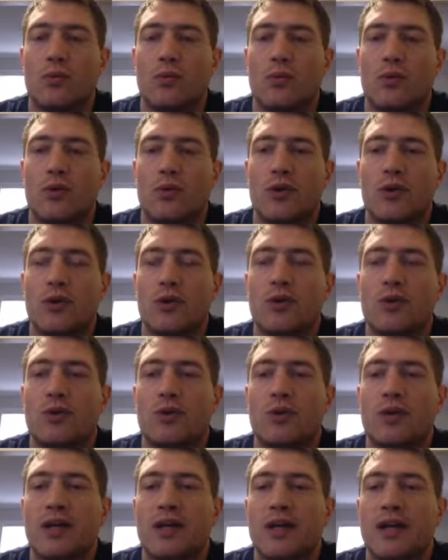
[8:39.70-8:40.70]

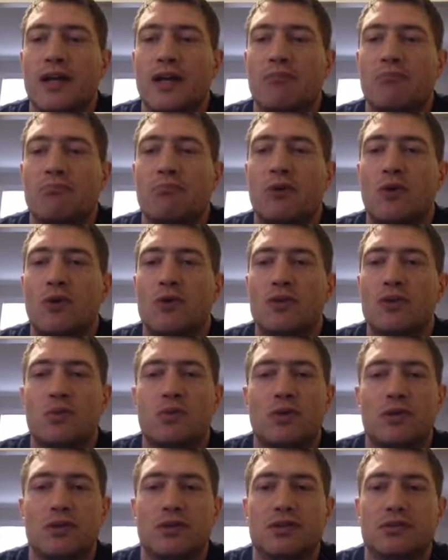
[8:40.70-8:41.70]
you can get
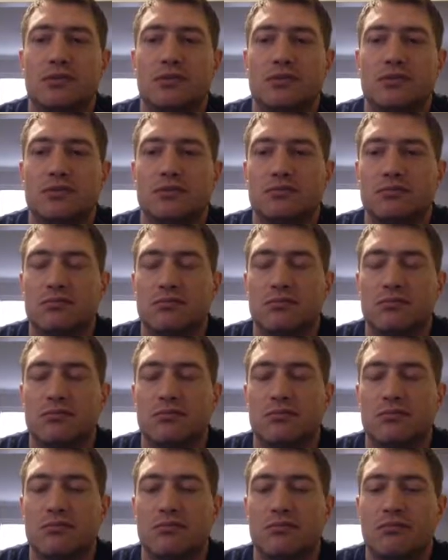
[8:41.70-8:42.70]
multiple
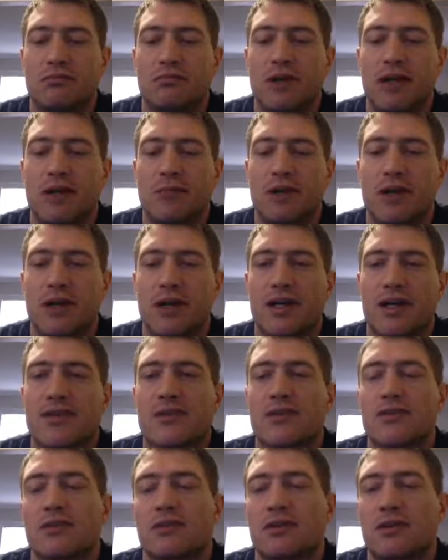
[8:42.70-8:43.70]
money markets.